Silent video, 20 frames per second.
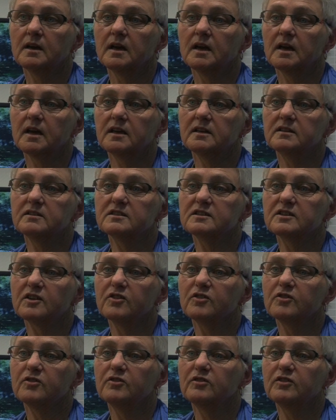And
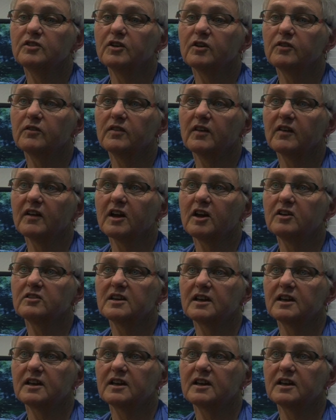so, you know, they're going to